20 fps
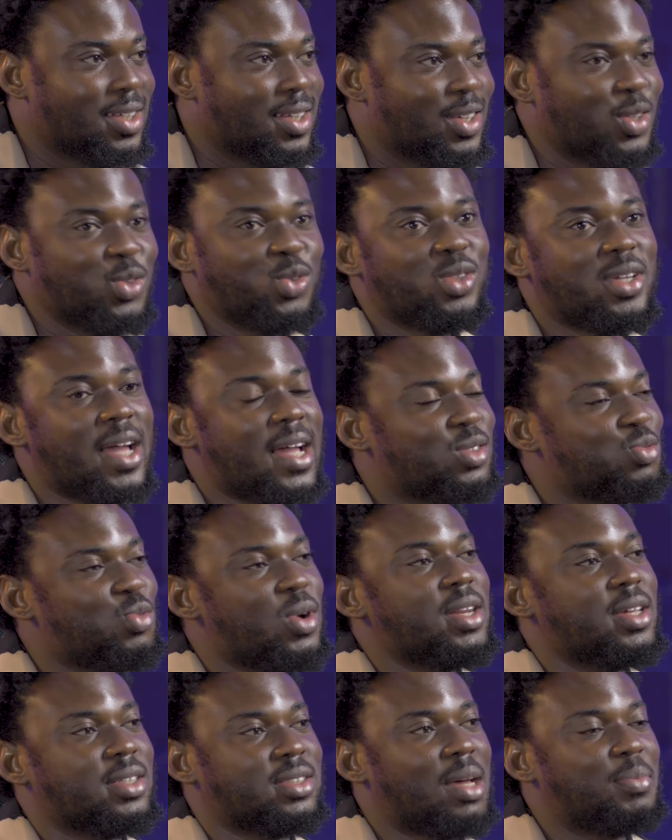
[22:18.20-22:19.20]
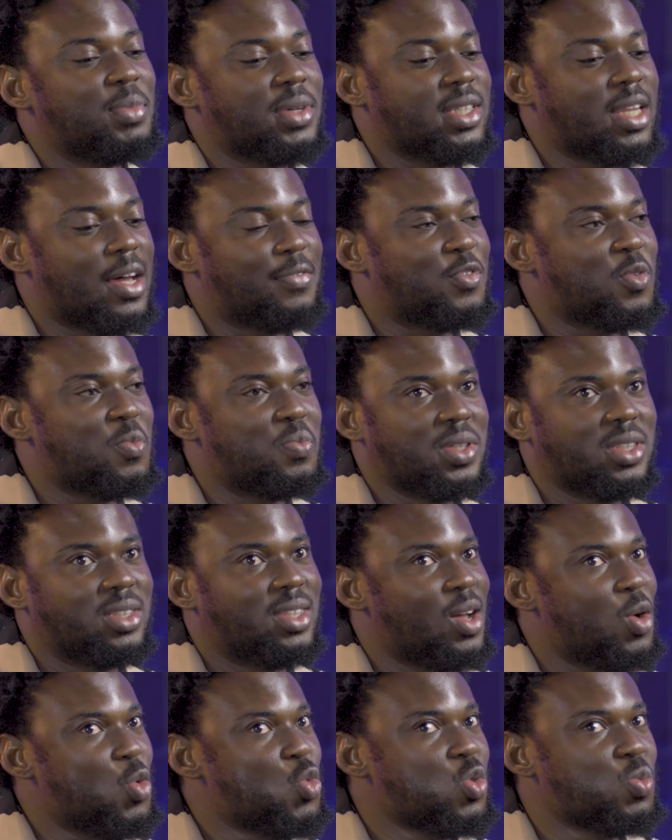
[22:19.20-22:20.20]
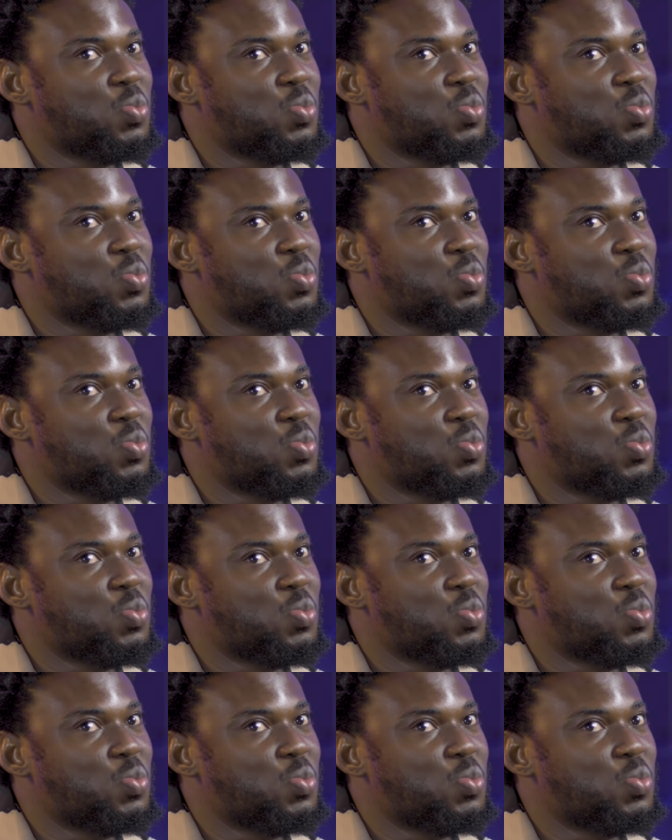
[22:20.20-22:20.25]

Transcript: You guys, when they start making Afrobeat, there won't